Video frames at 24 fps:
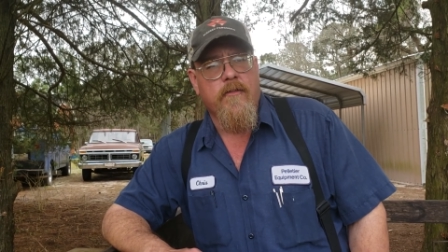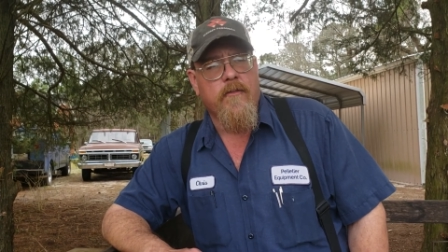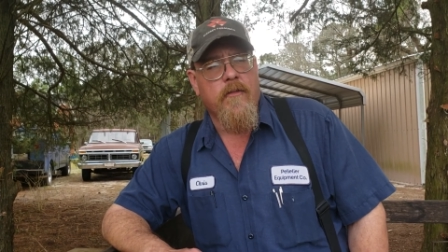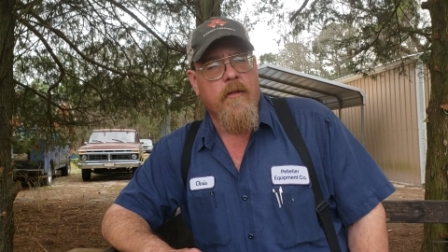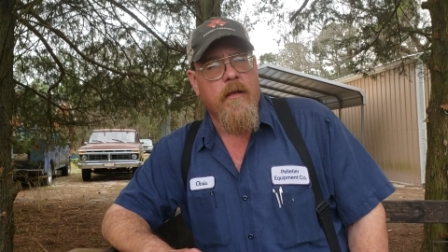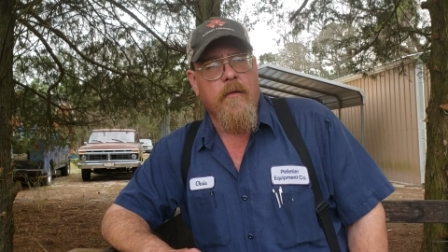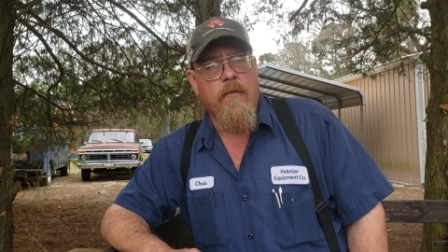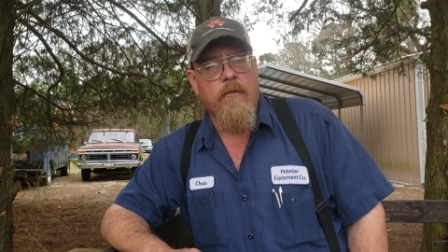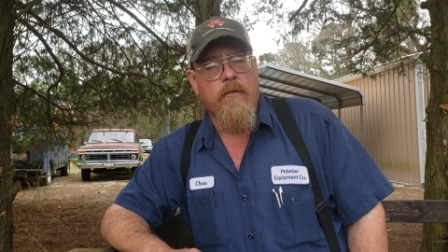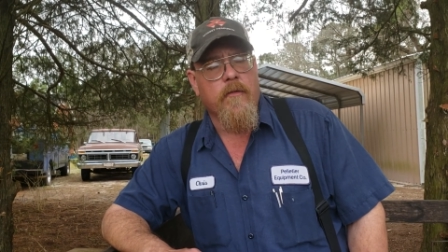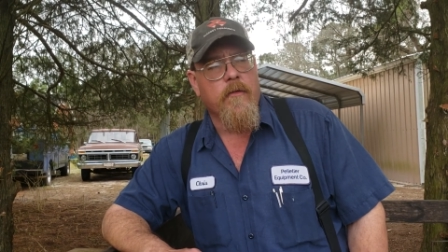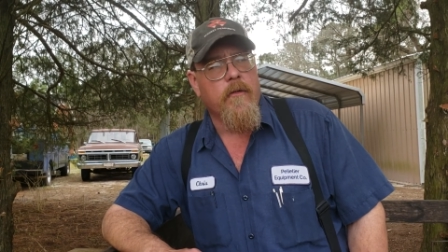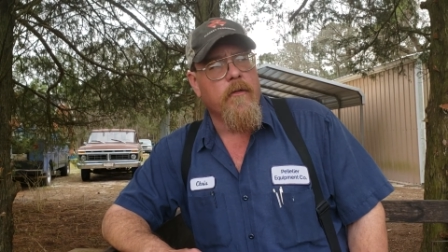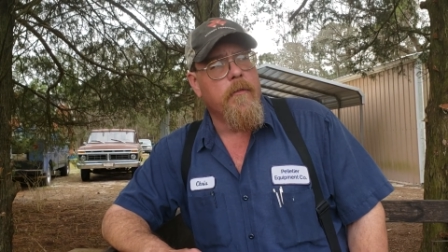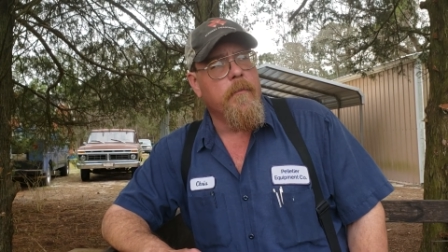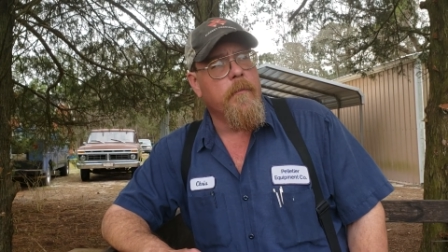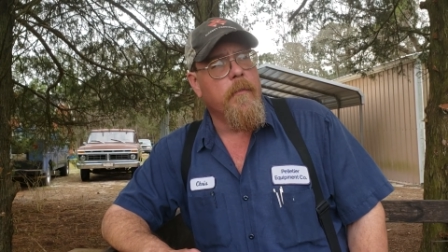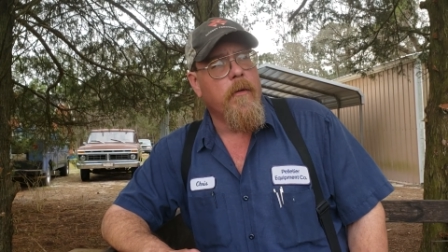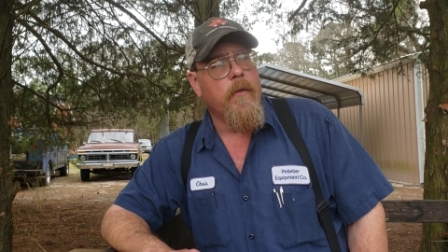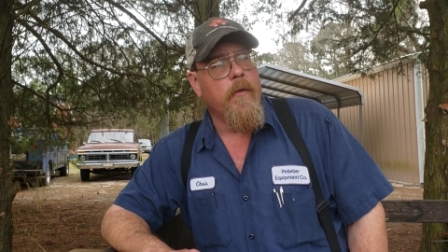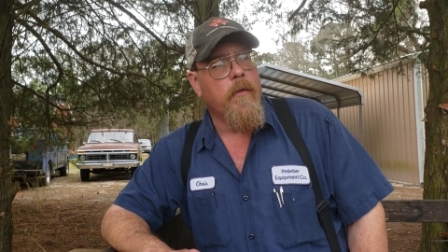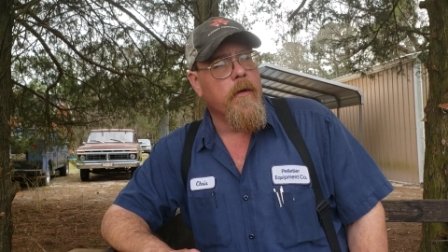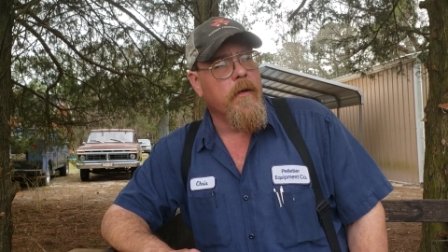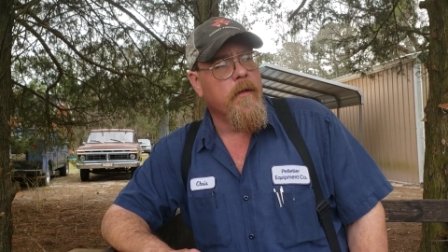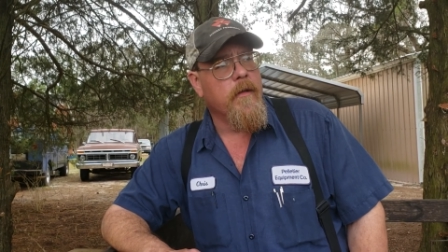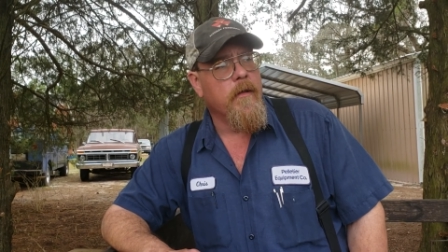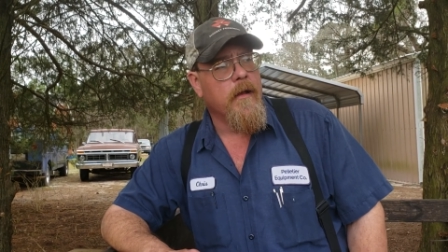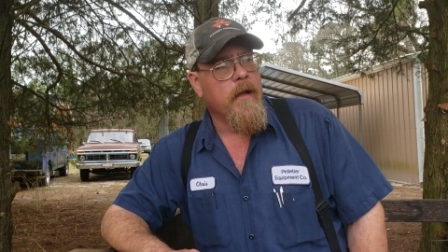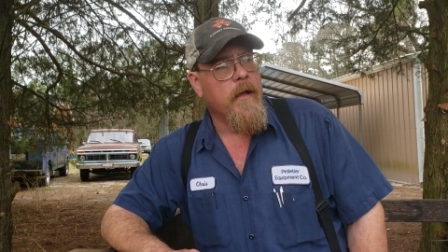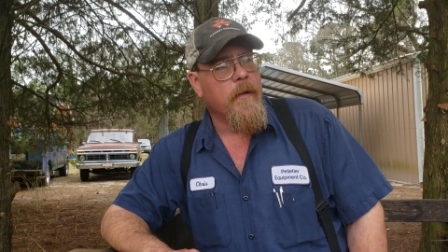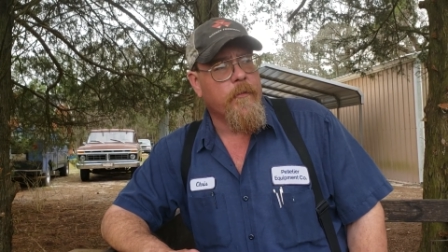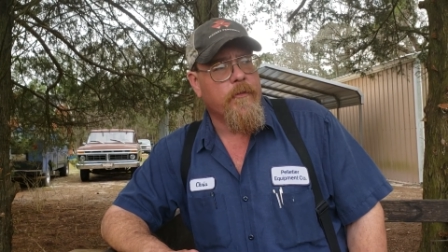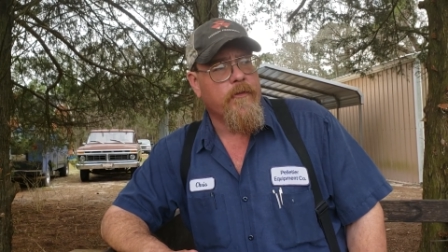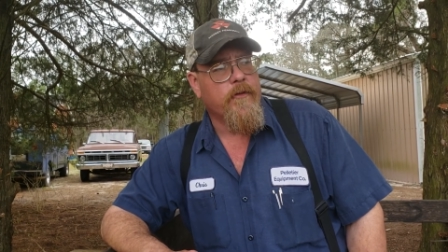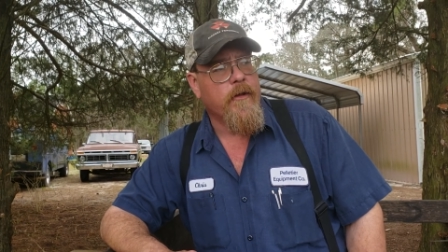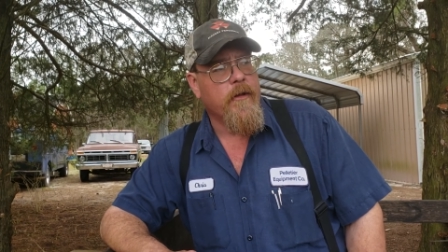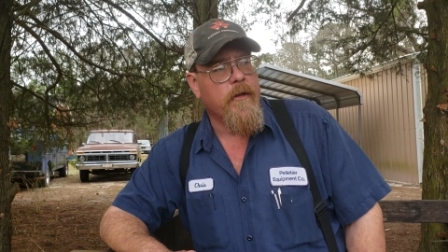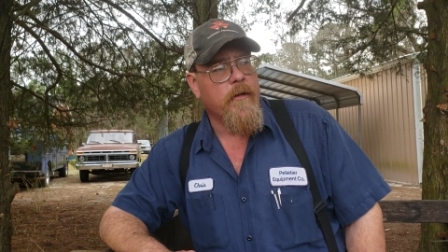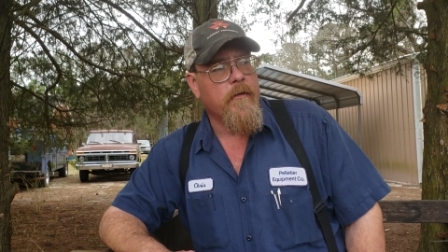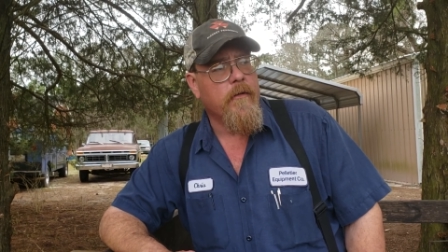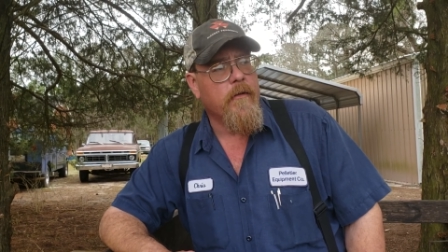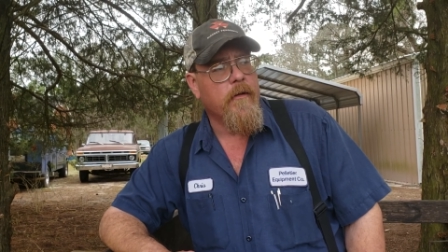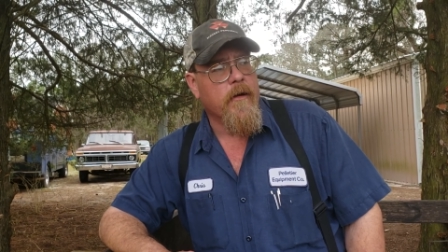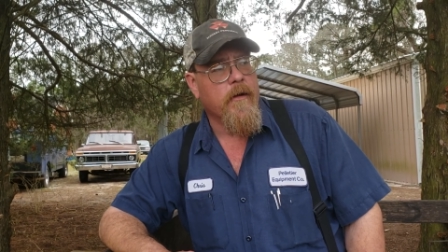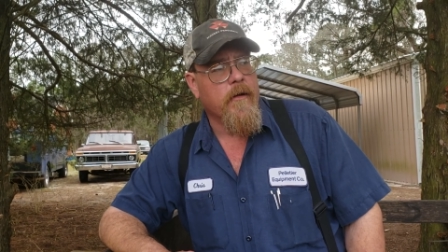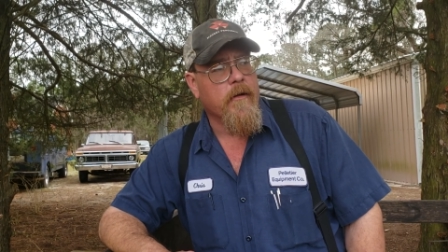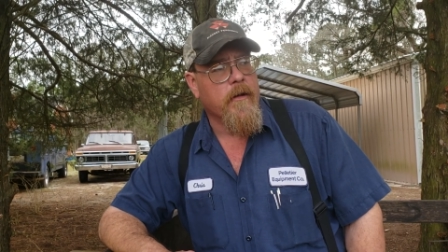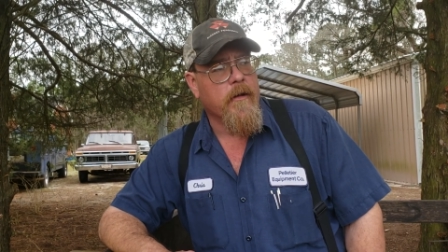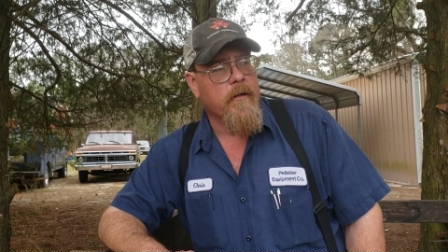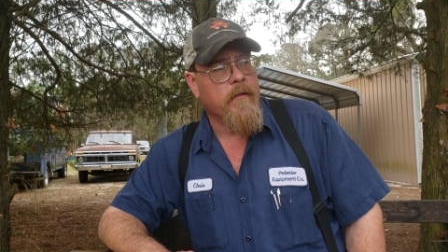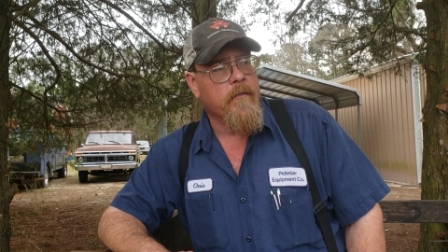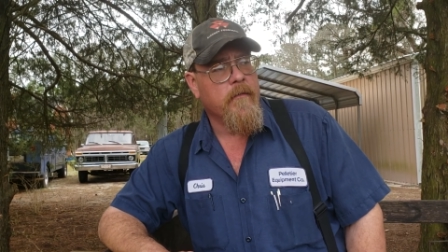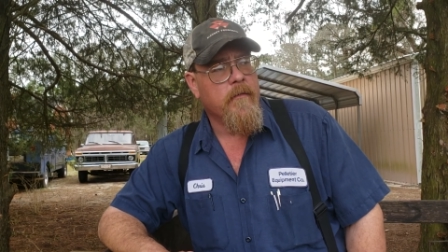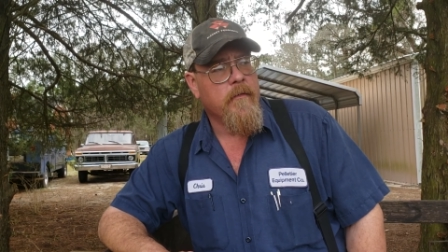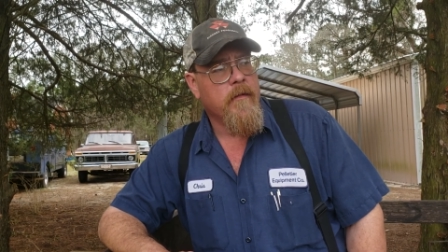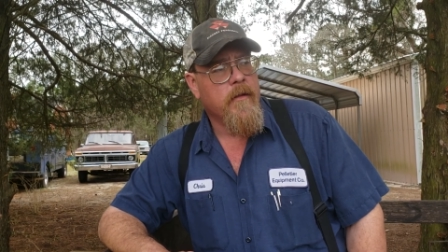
since I was a little boy, and I'm still learning.